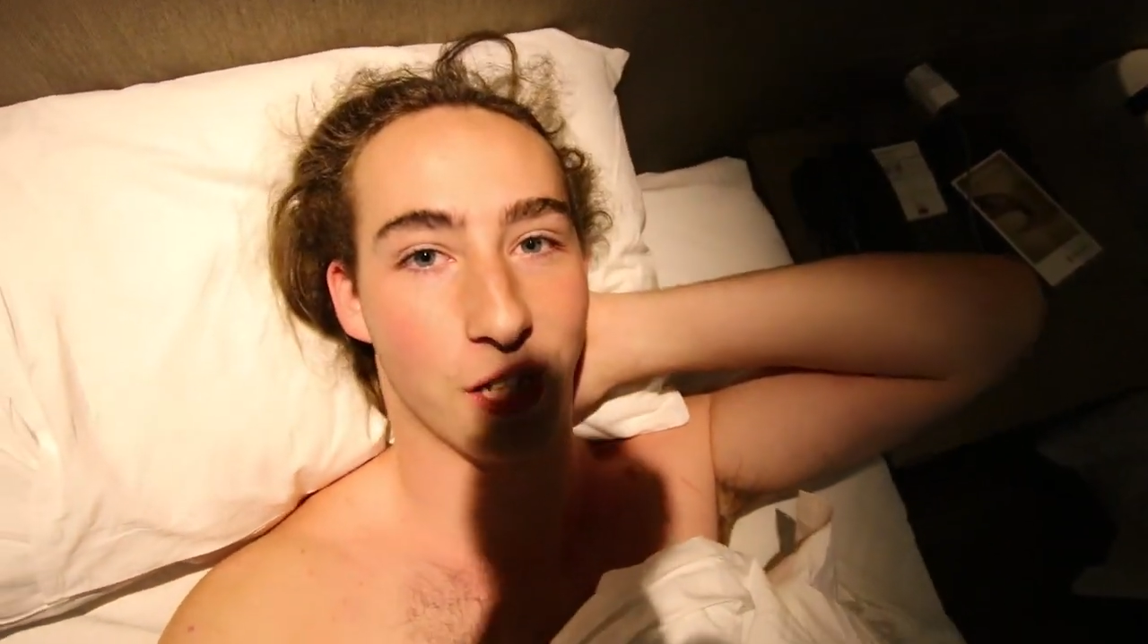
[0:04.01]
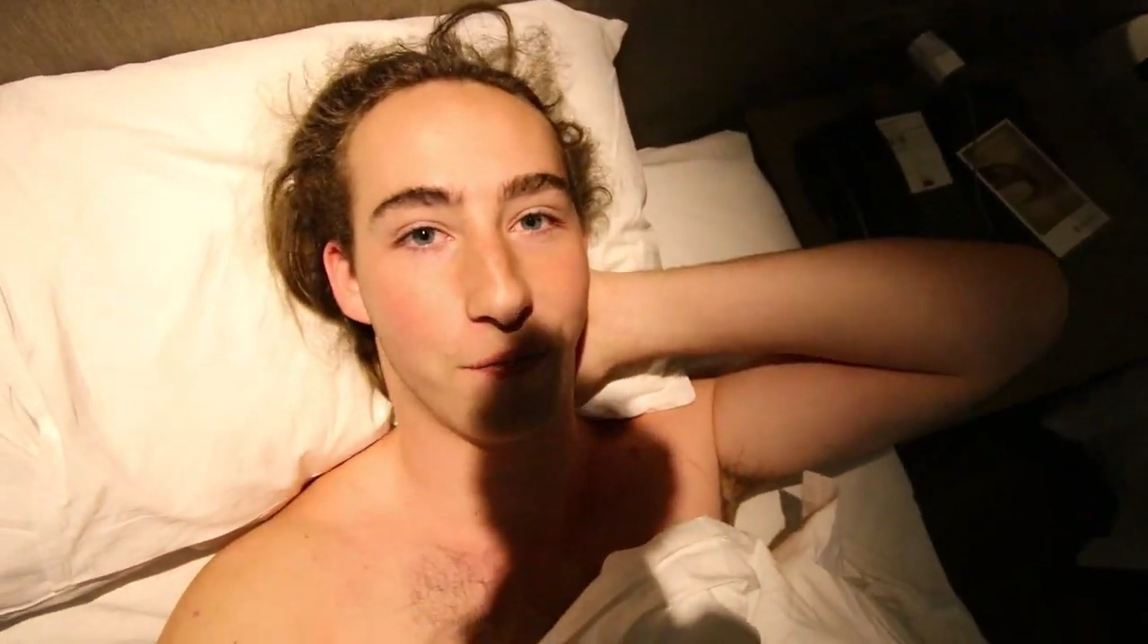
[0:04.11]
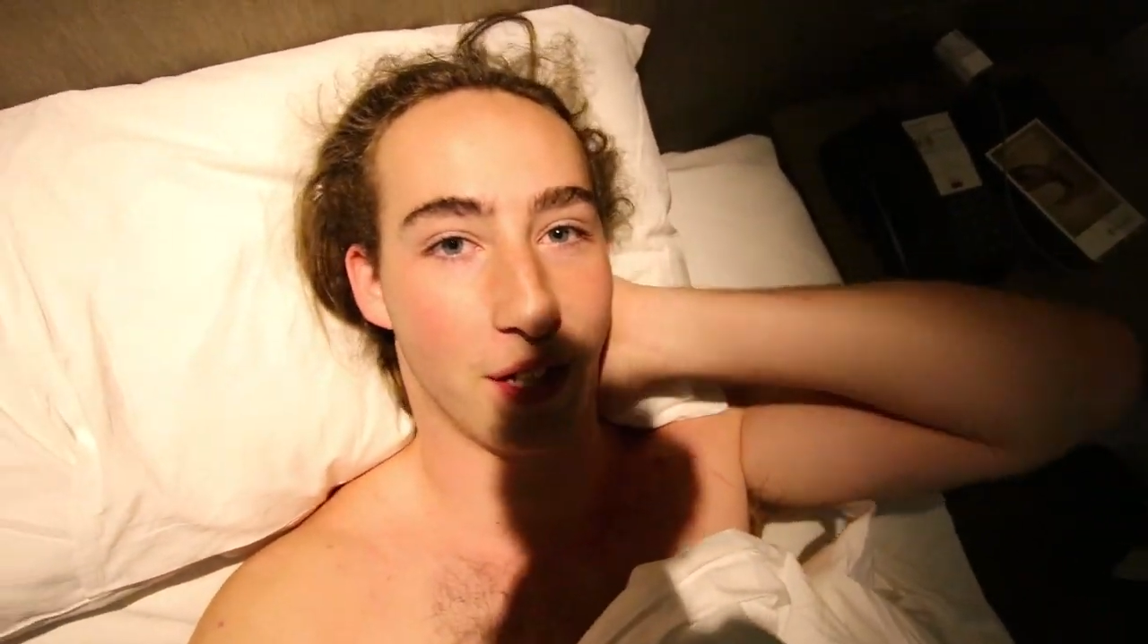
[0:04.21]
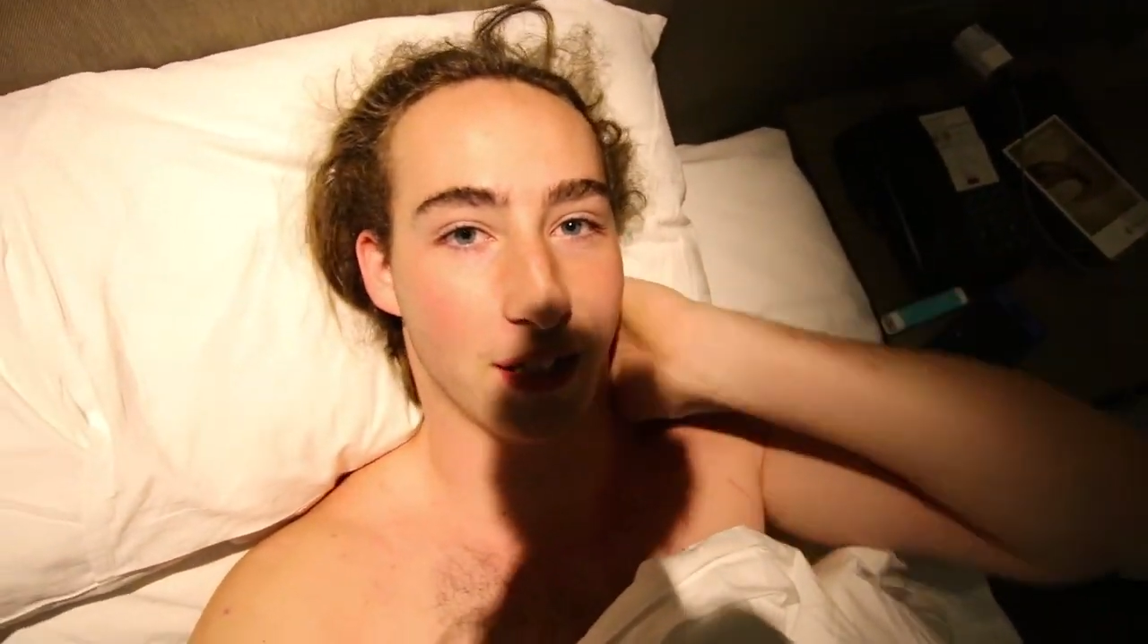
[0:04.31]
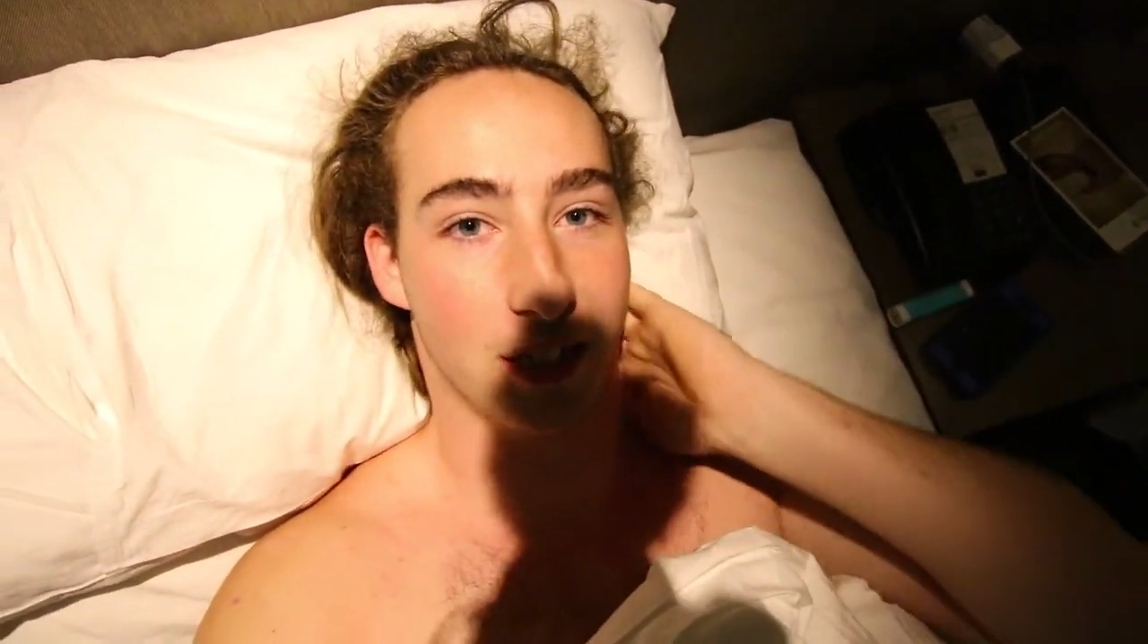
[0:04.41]

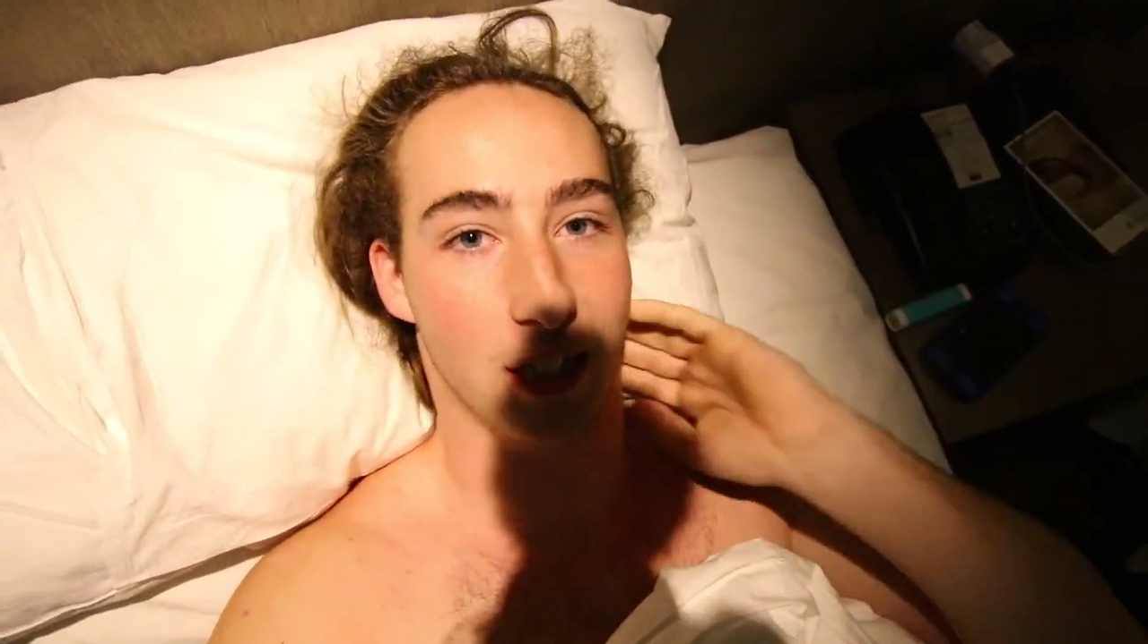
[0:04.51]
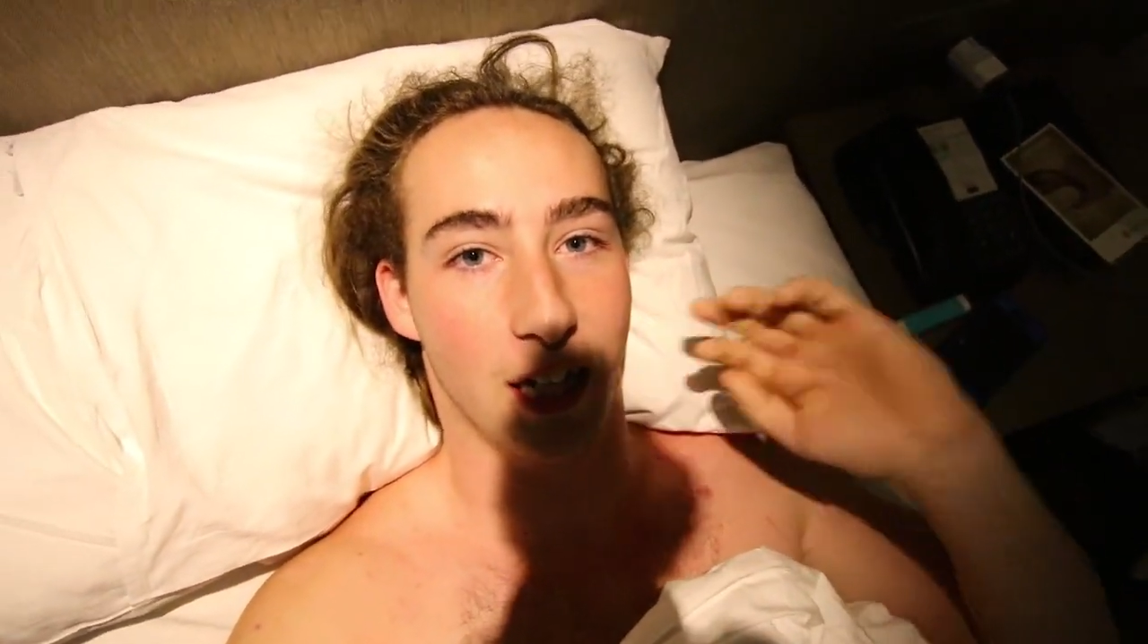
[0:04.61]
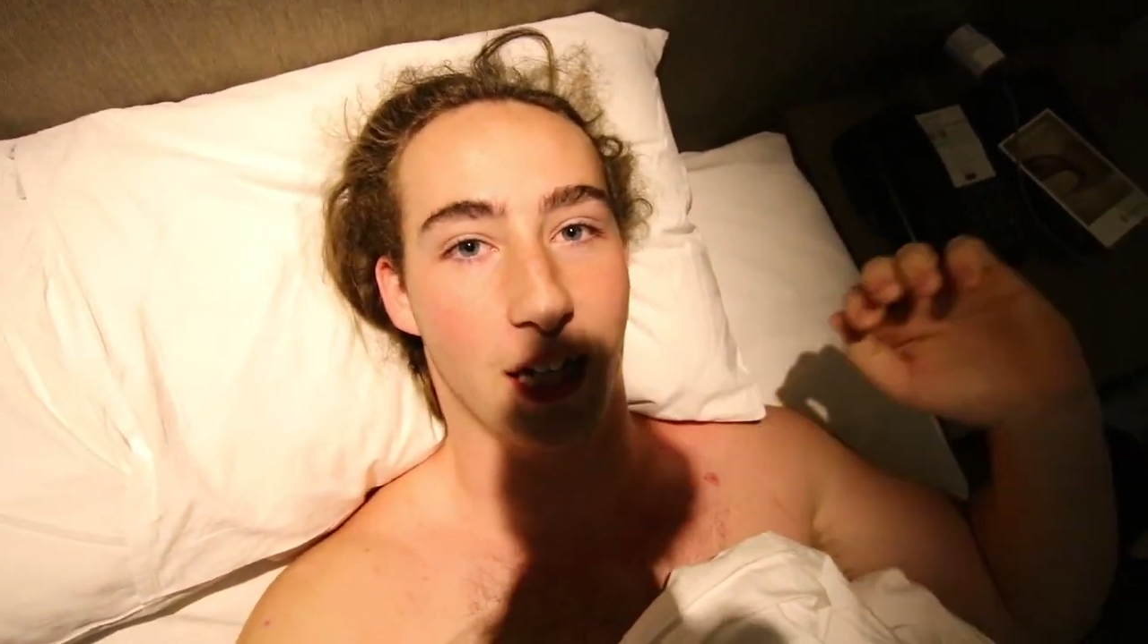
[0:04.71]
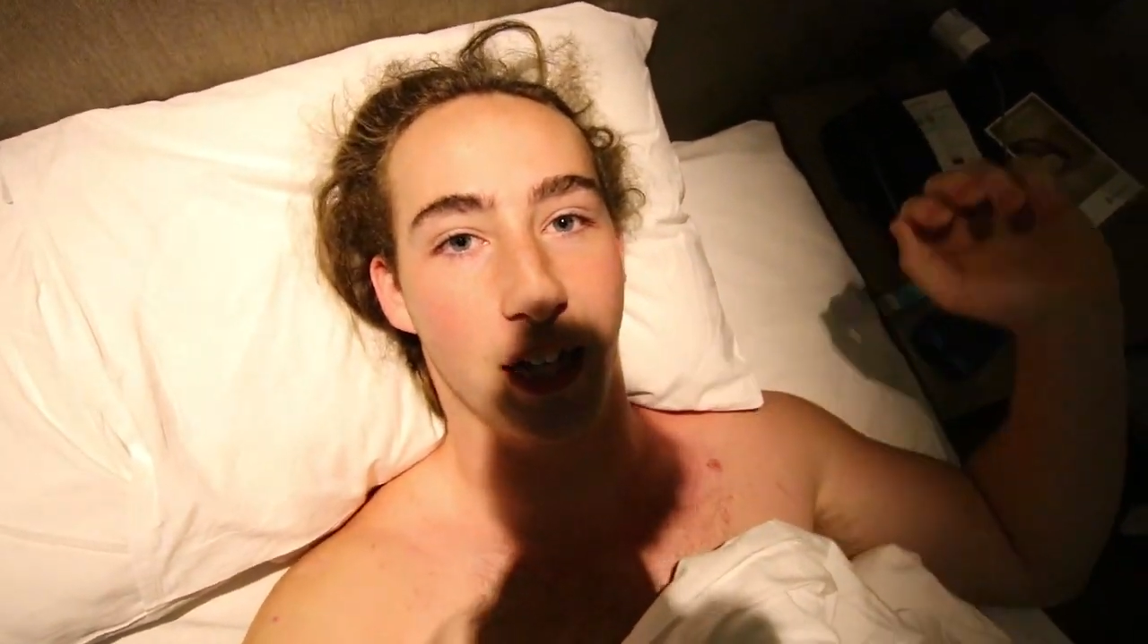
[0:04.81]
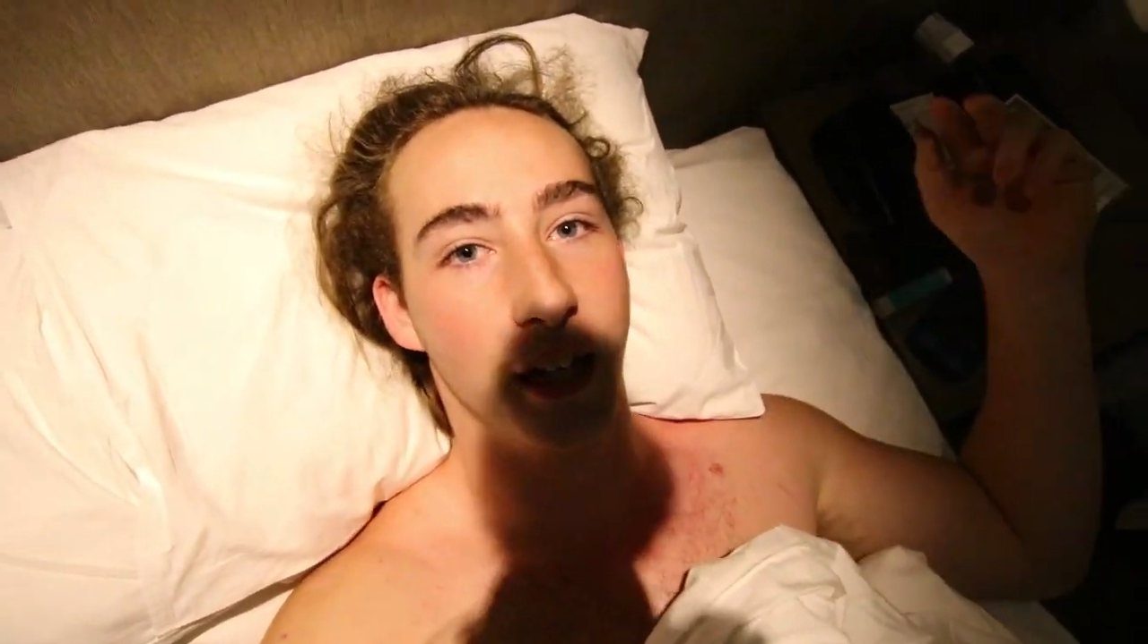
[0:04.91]
off
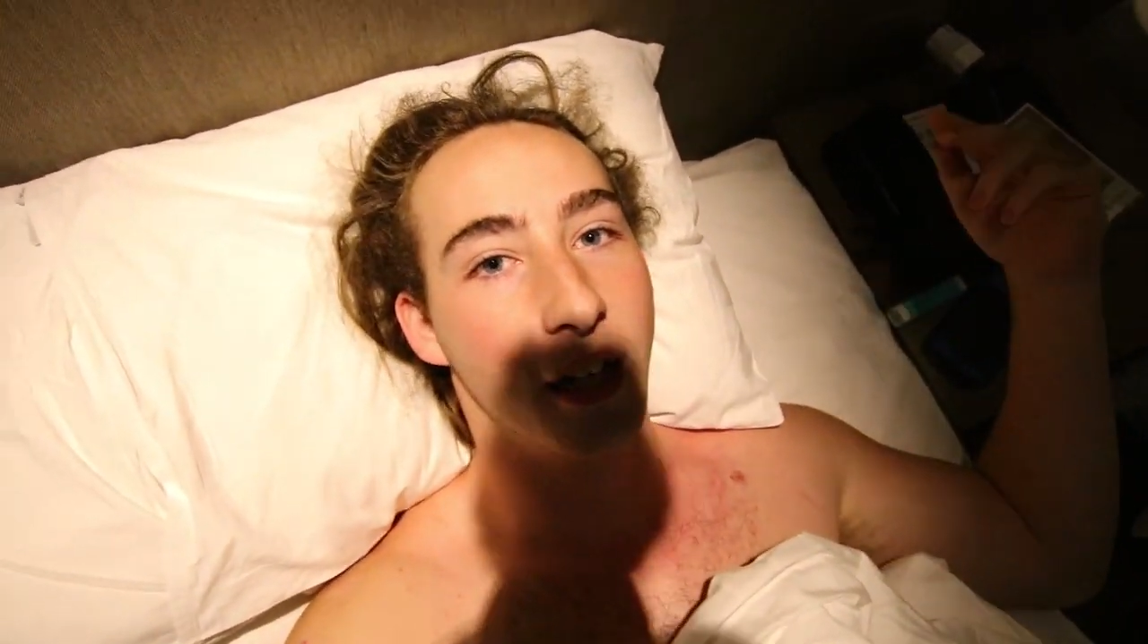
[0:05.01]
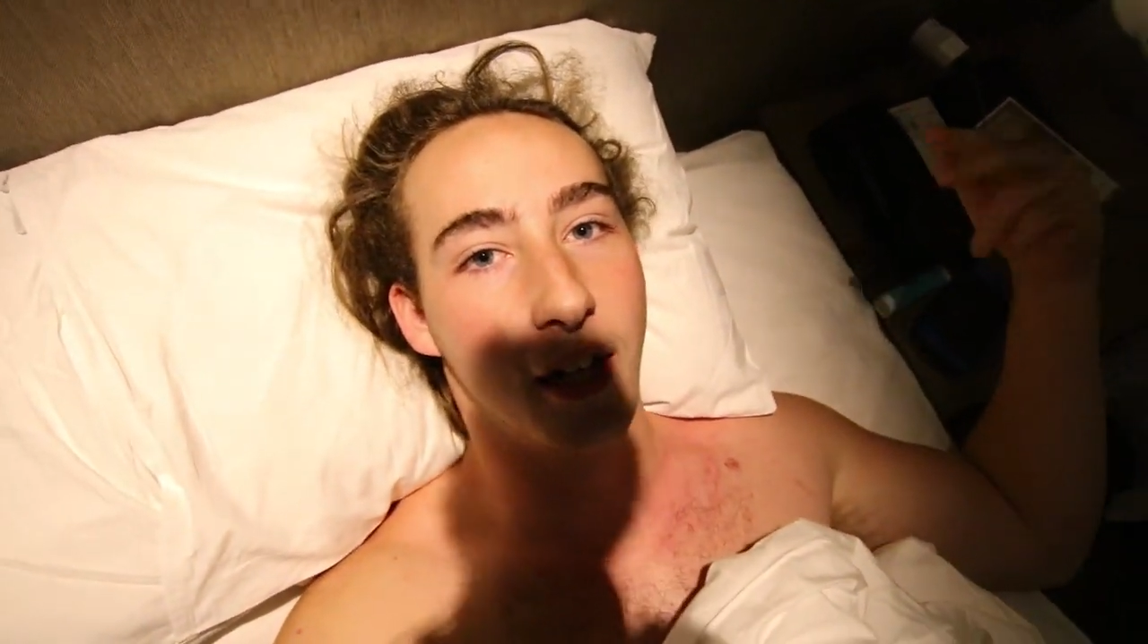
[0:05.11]
yesterday.